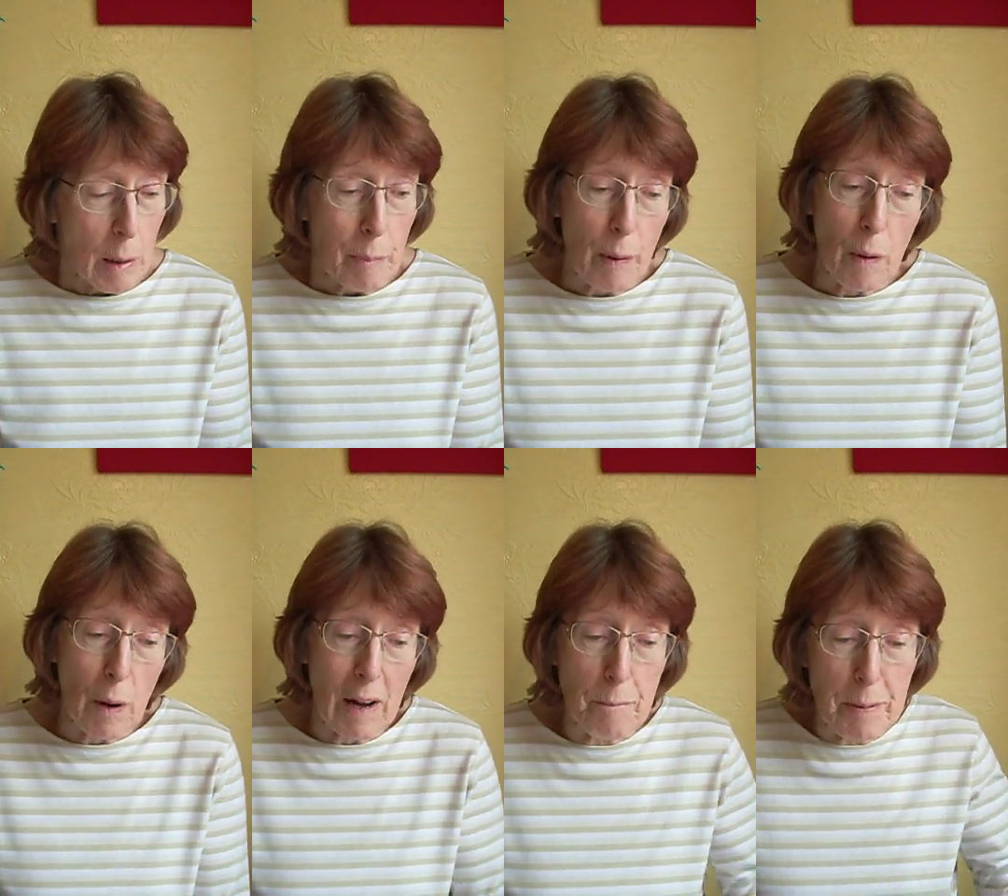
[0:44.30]
But
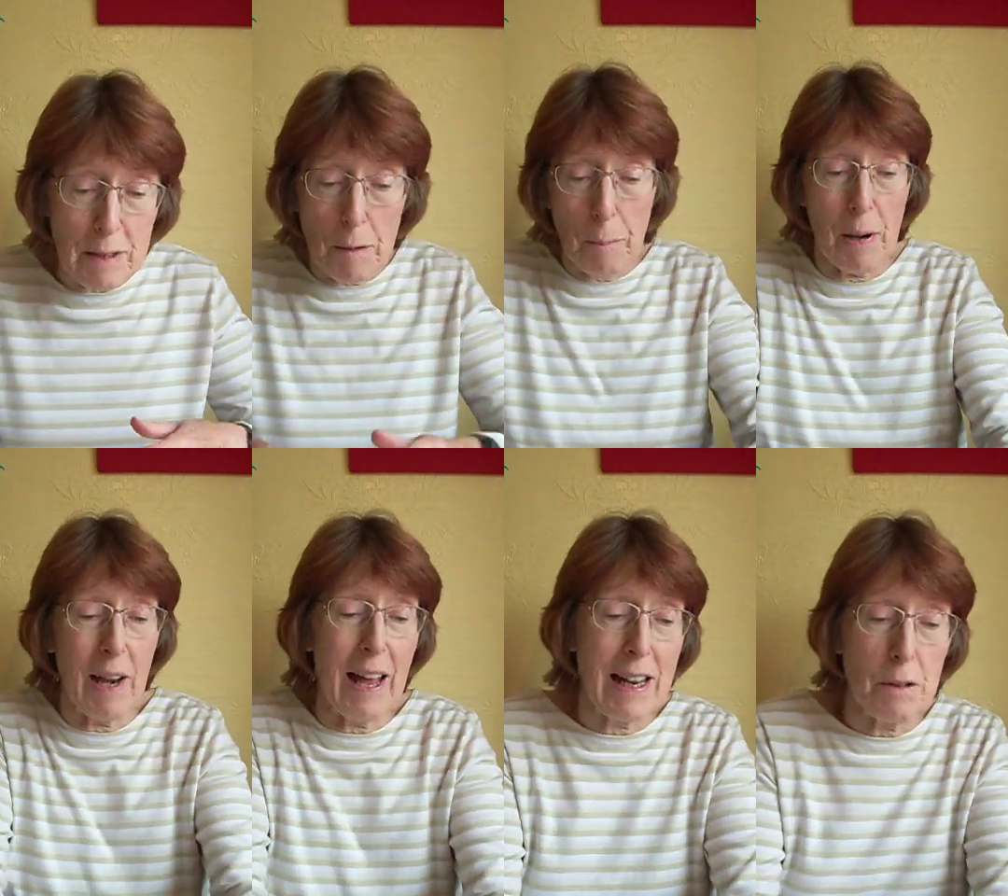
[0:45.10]
I've been
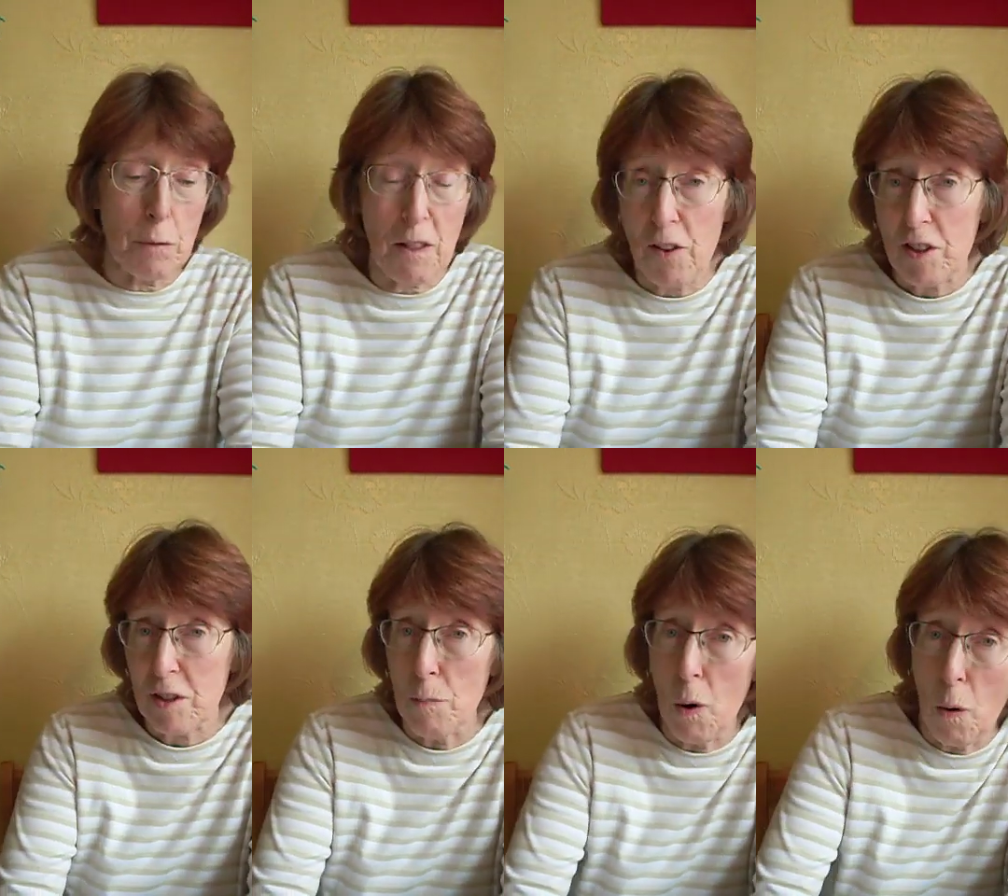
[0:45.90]
playing with
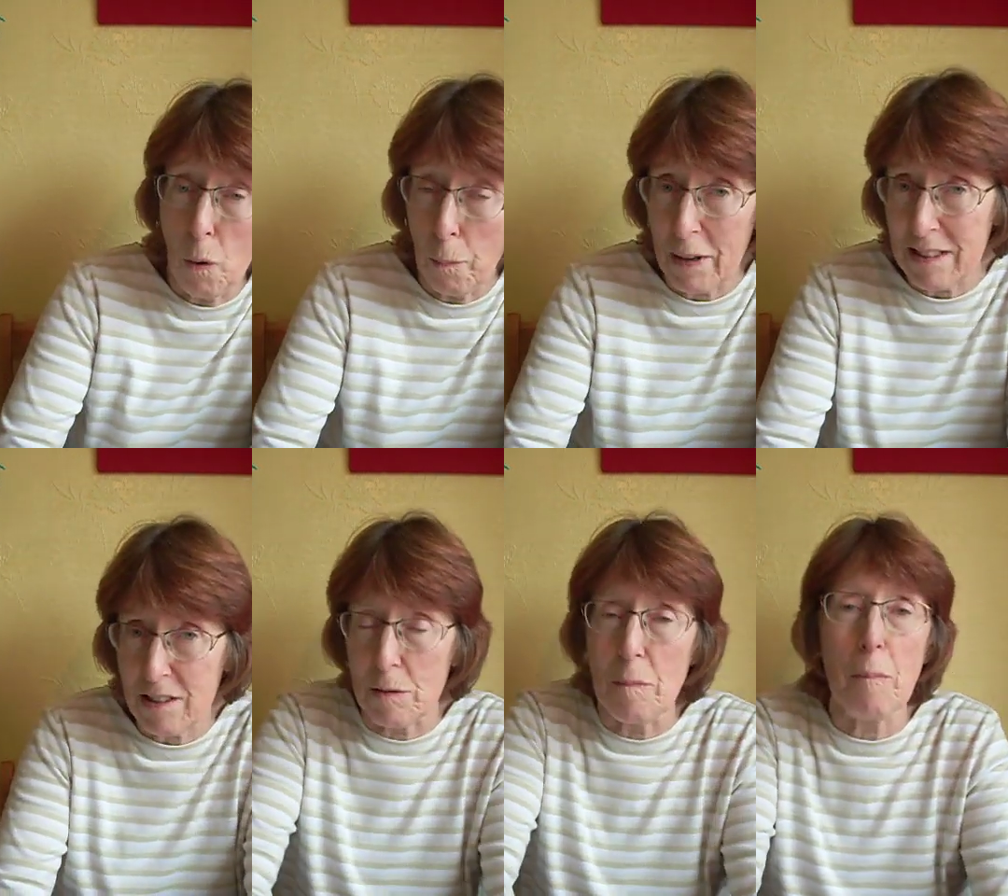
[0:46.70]
small
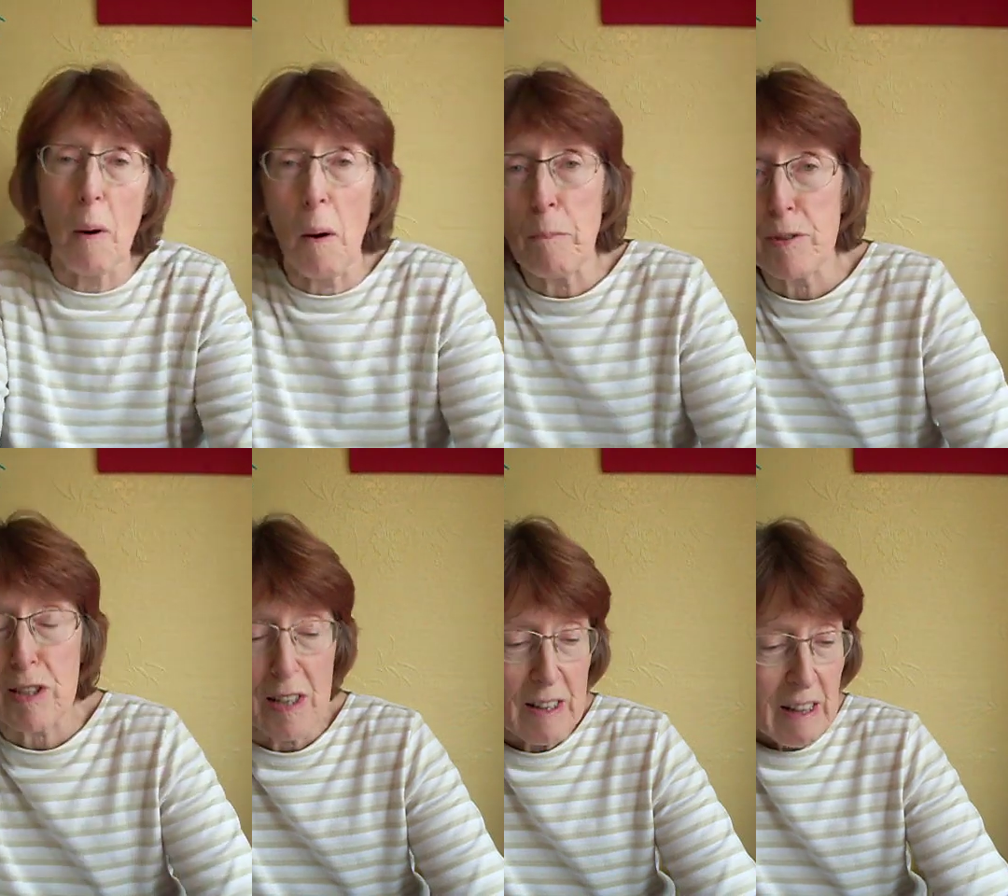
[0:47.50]
bits and
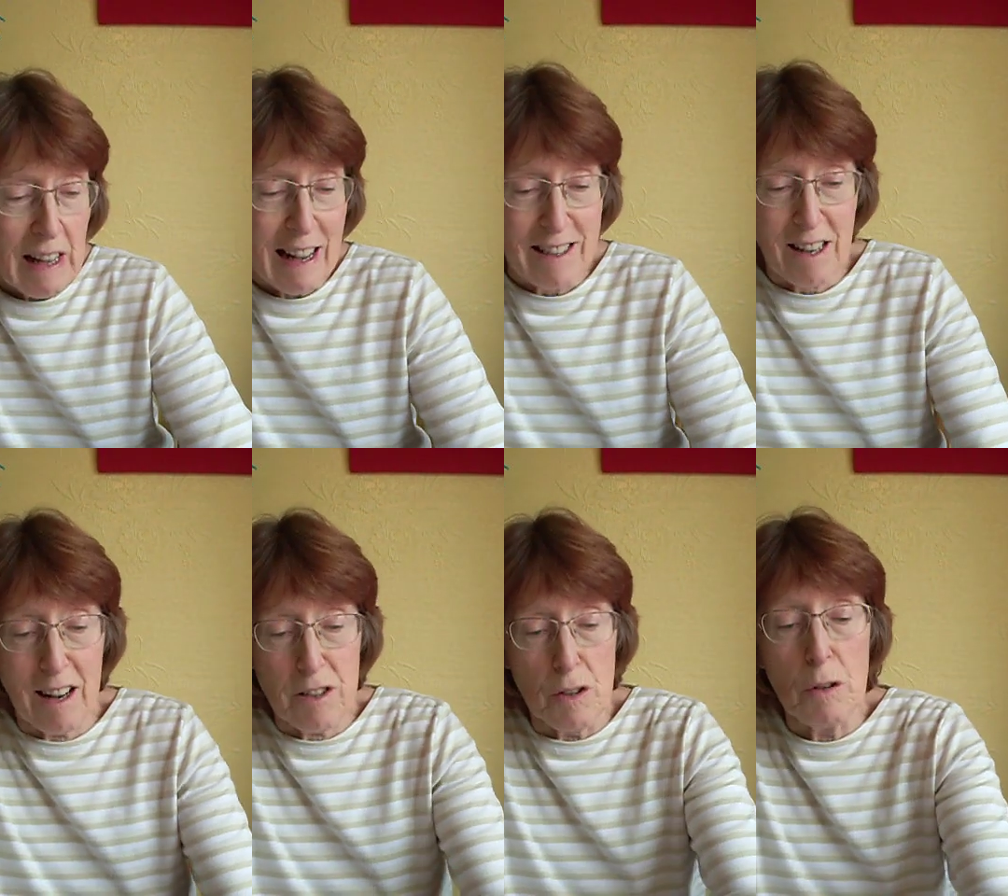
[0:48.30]
bobs, as
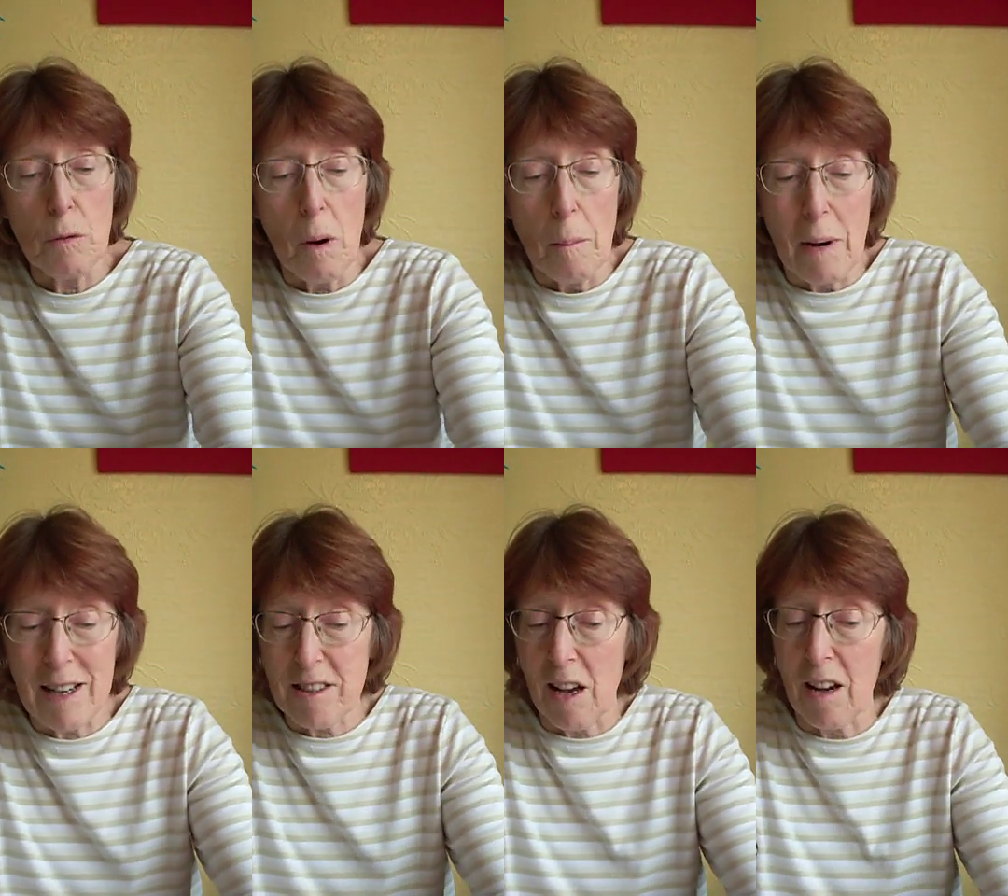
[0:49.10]
I do, on
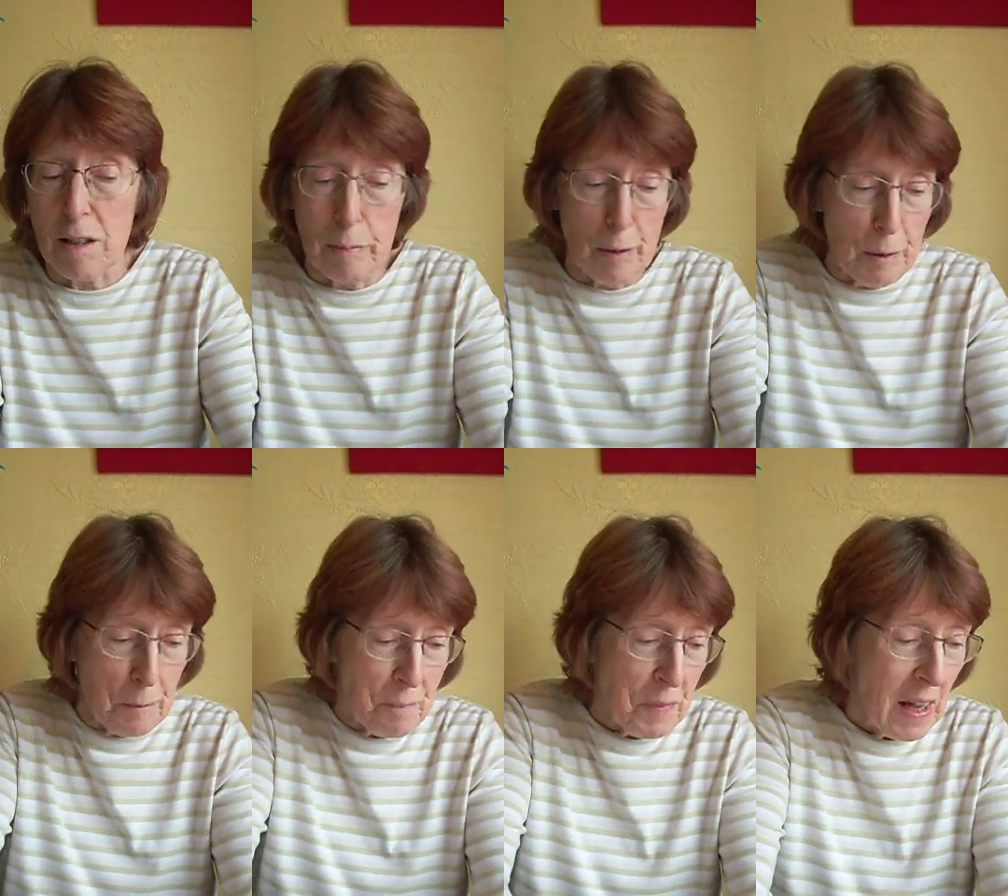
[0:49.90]
my table,